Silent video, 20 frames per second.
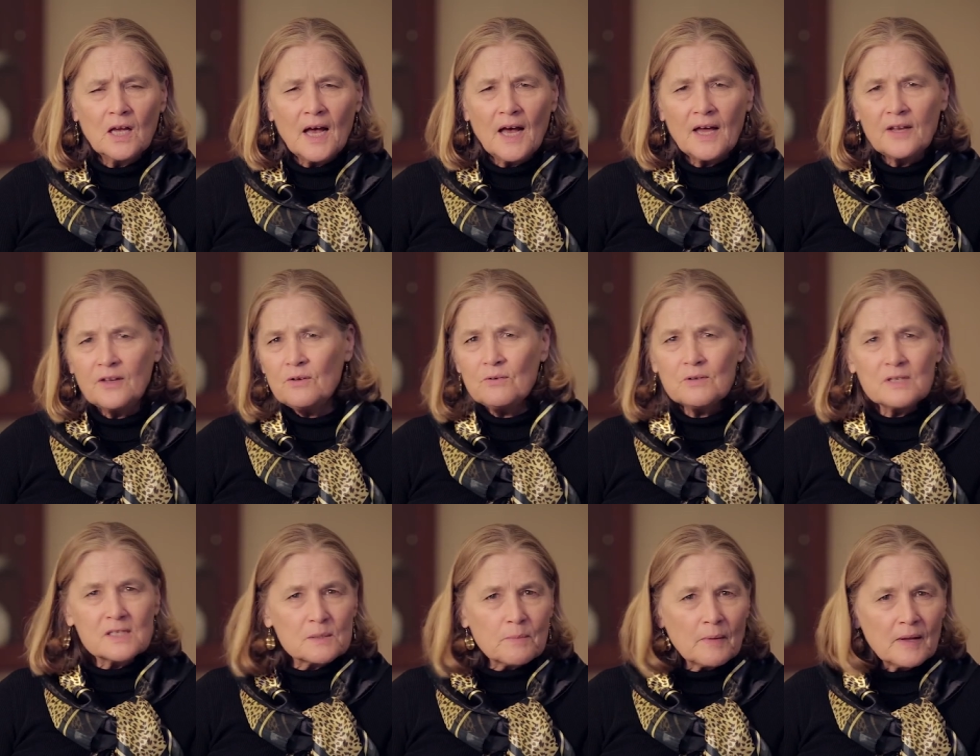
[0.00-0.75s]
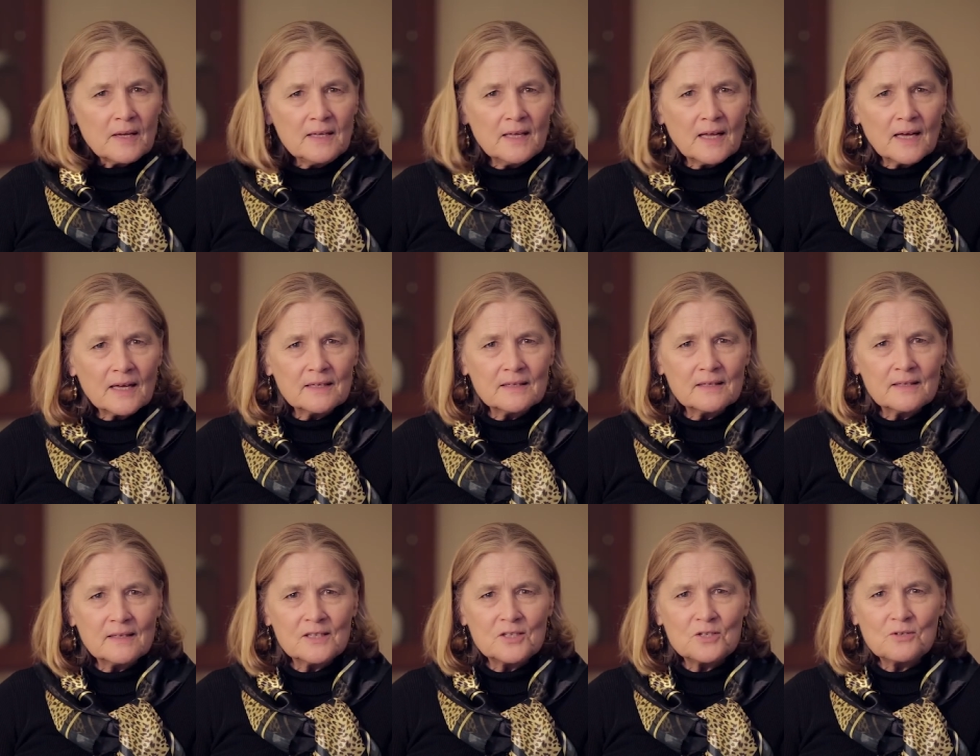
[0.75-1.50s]
How do you explain that,
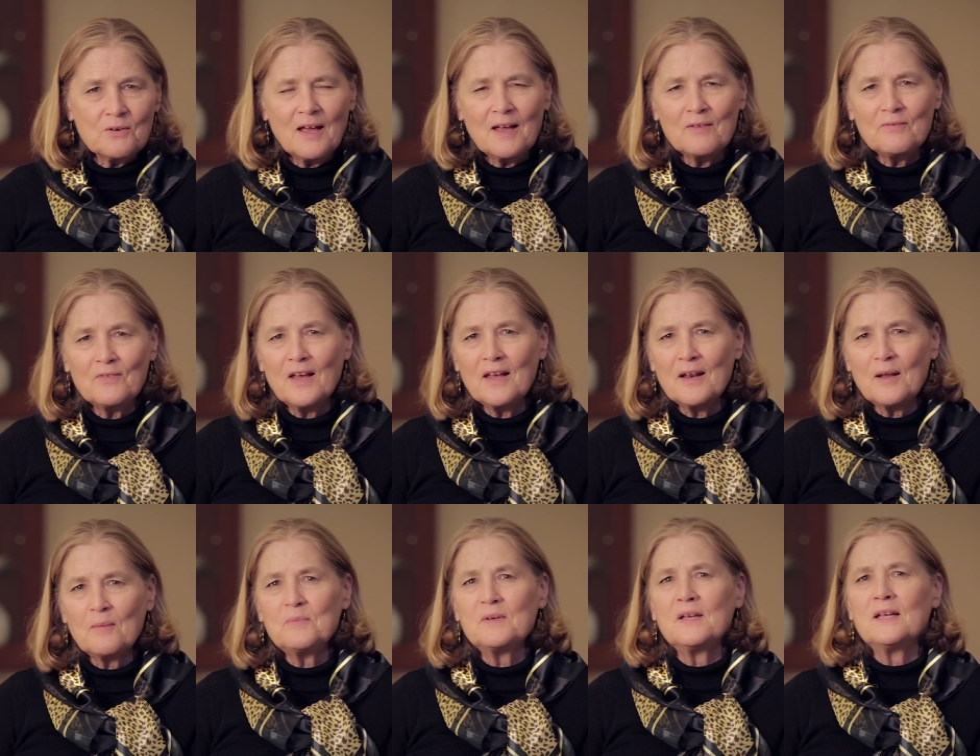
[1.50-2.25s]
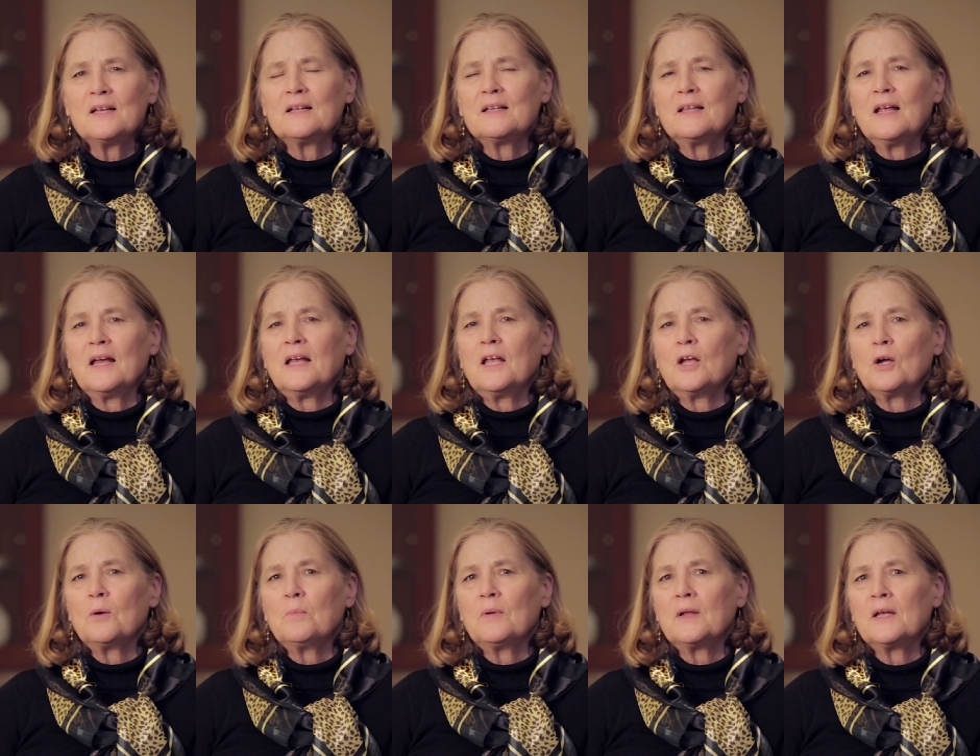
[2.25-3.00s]
that you have not updated that
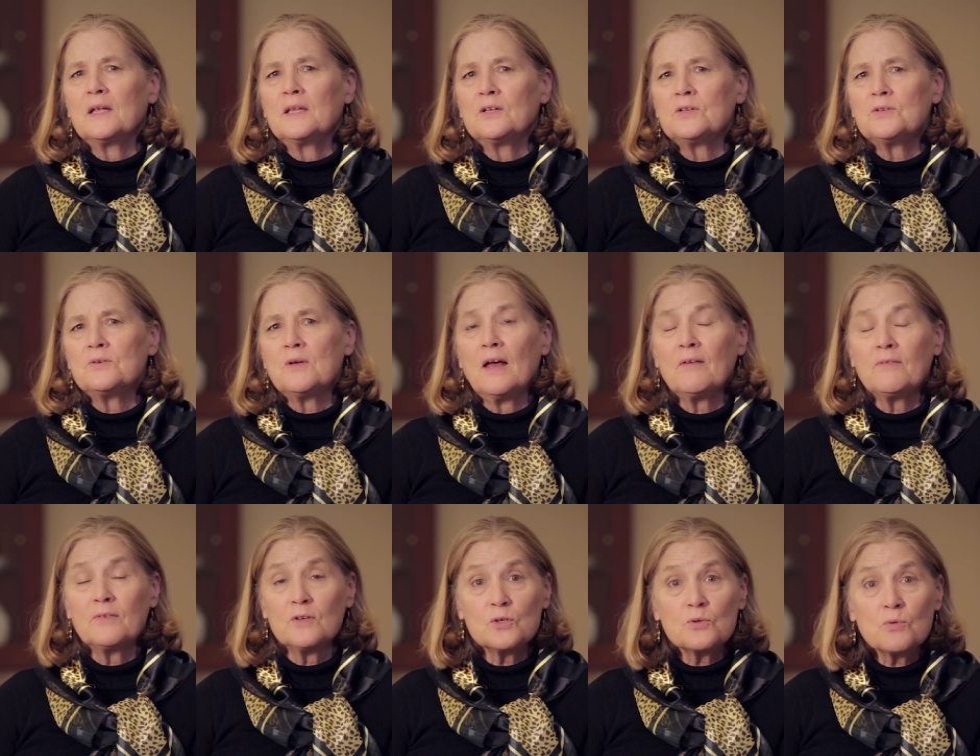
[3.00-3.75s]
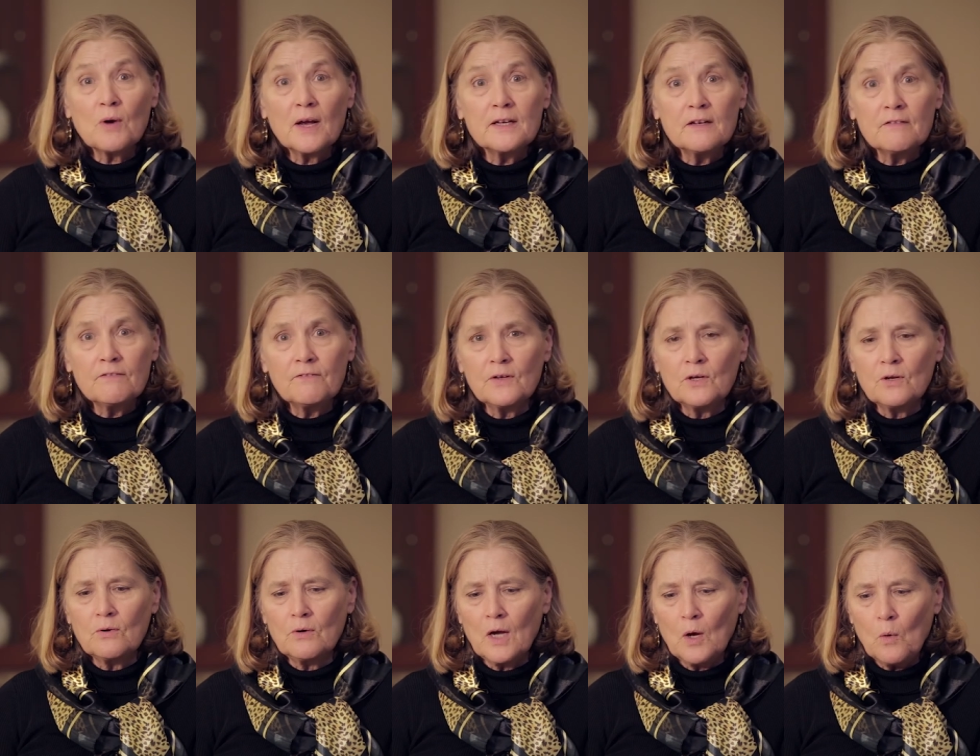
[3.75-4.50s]
care plan, that you haven't tried to
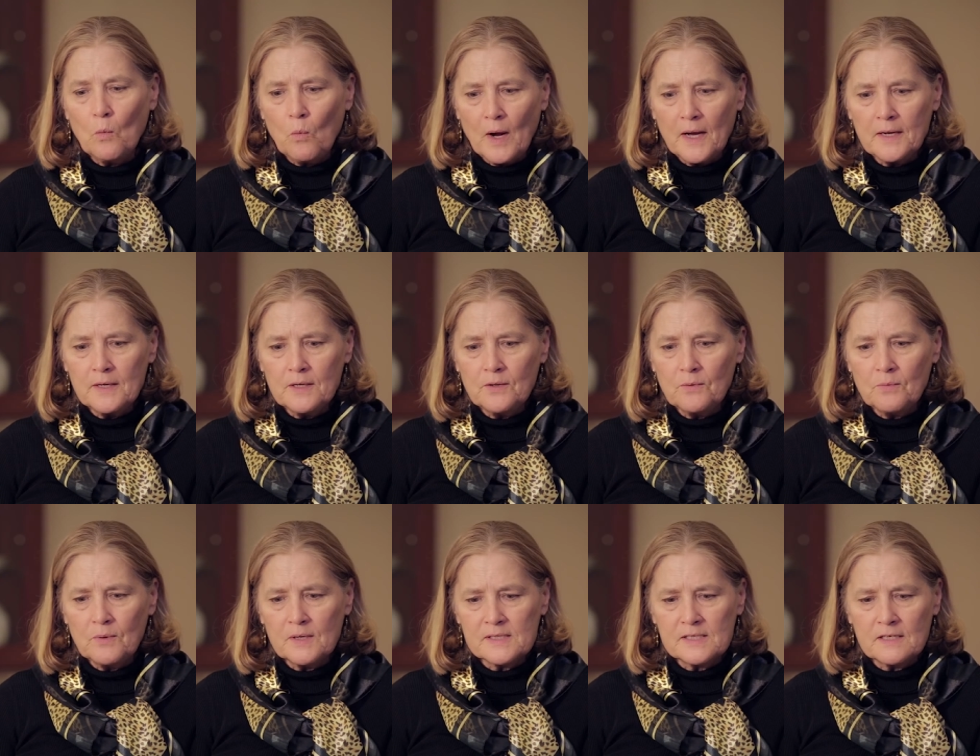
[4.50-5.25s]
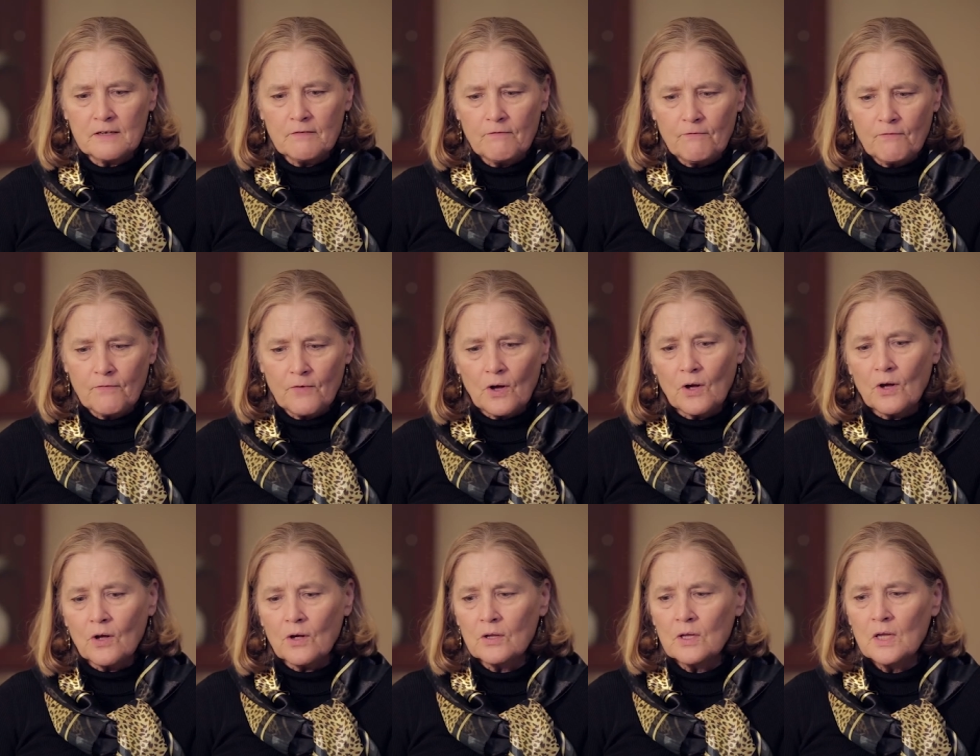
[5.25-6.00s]
figure out why did the resident
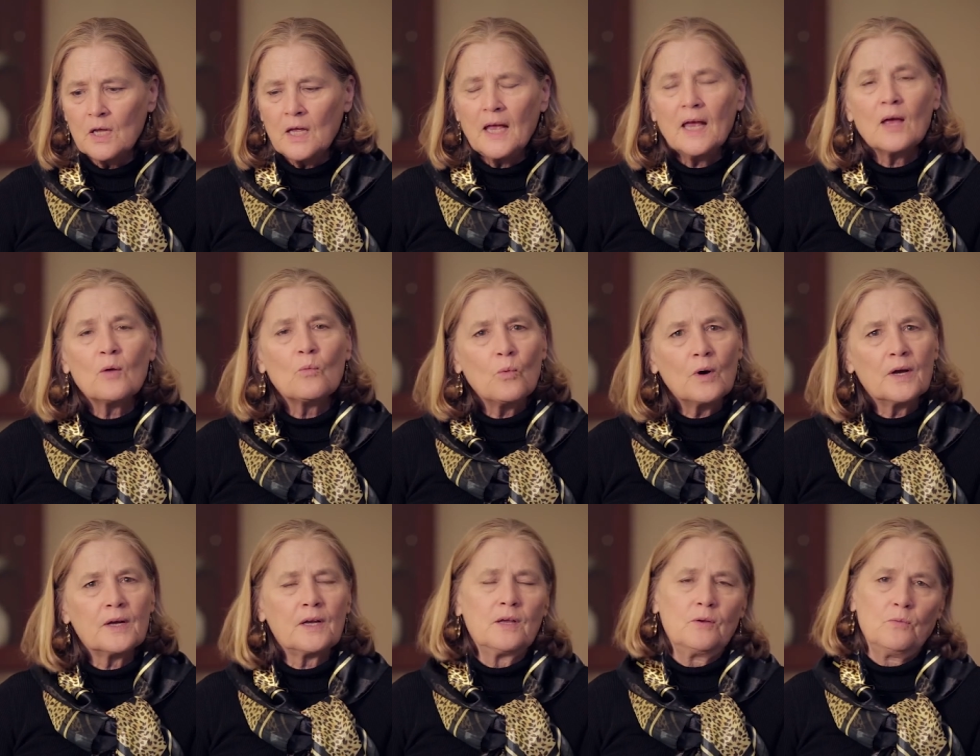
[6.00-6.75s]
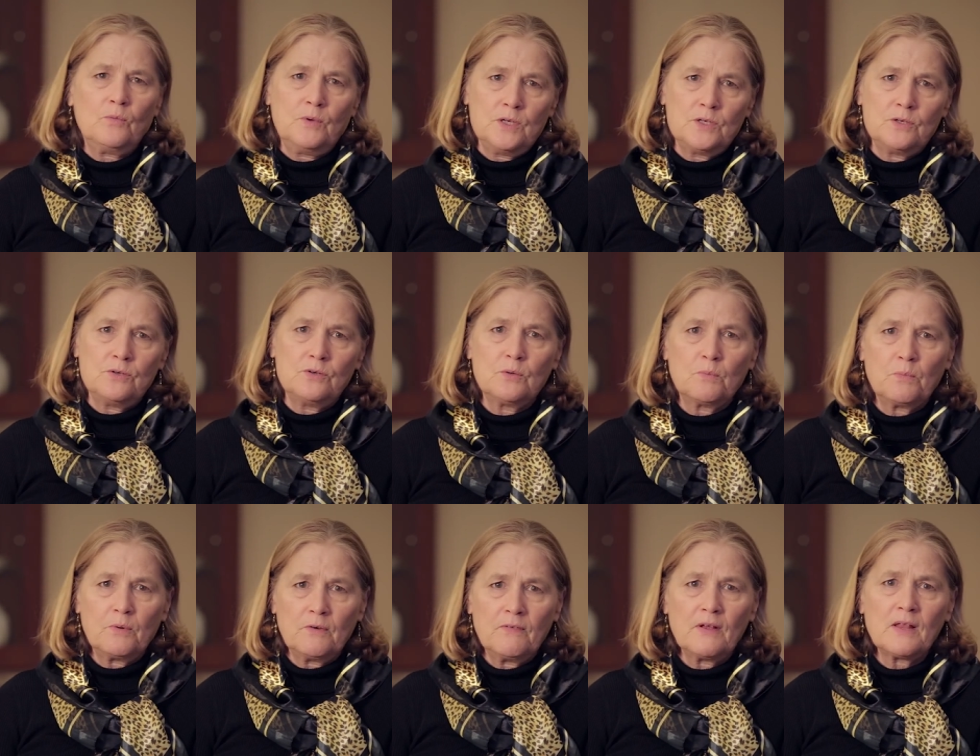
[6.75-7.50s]
fall? and what can we do to
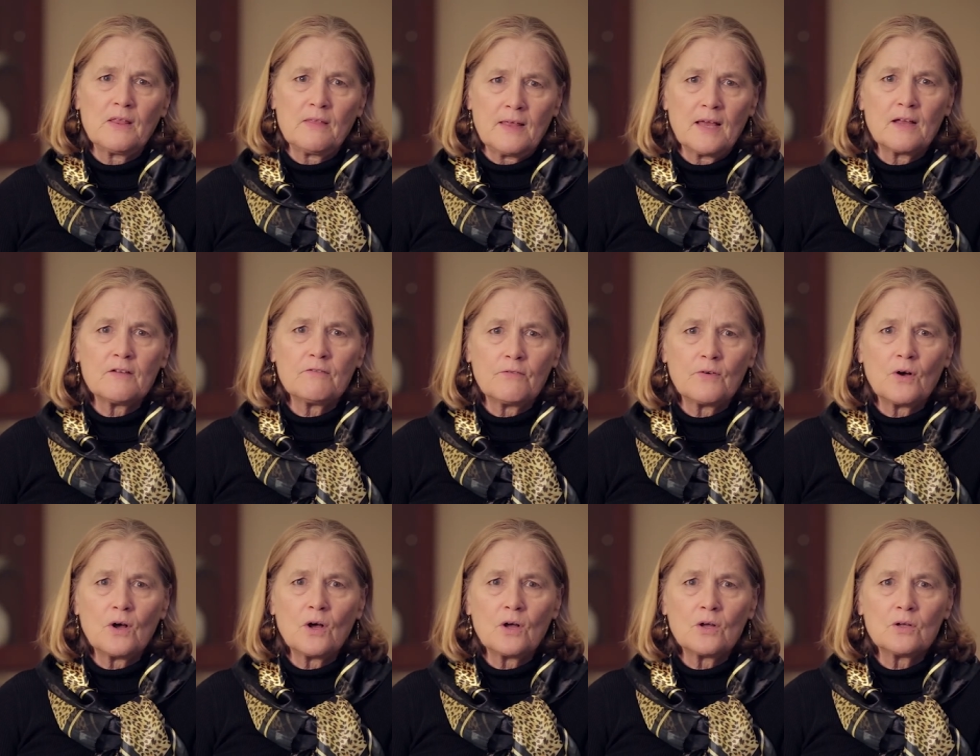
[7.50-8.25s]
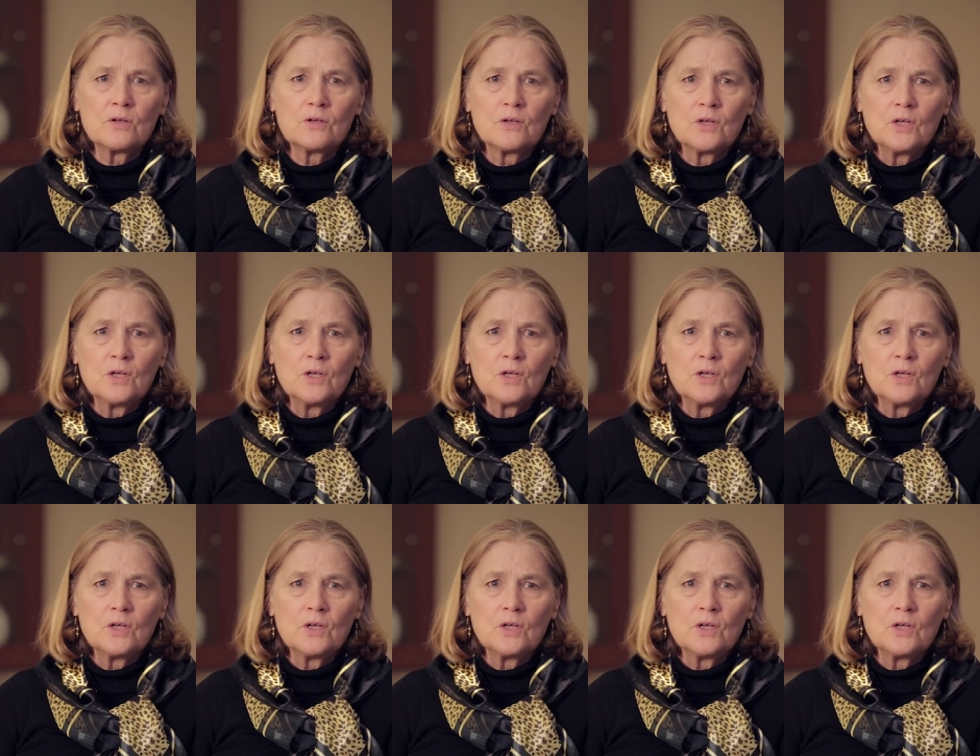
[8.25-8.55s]
prevent that fall.